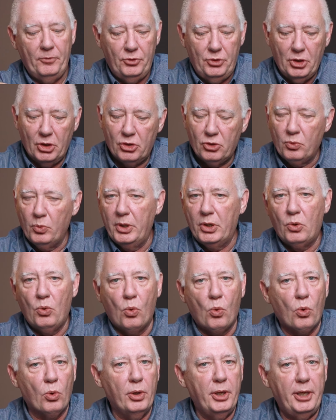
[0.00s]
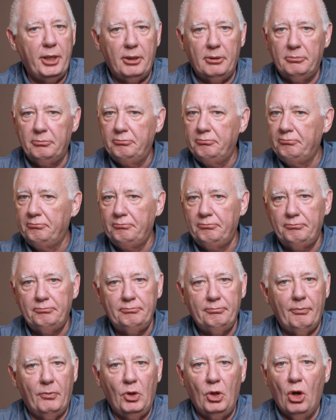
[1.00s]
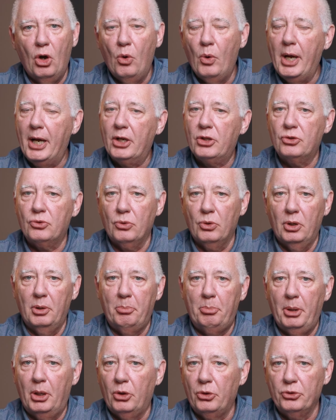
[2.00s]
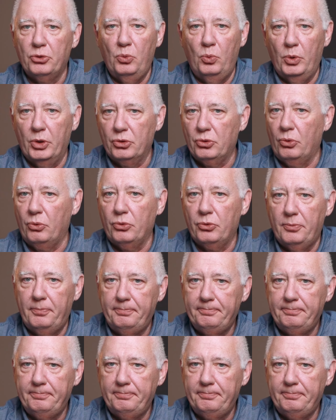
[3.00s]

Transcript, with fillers: Just recording, no extra bells and whistles.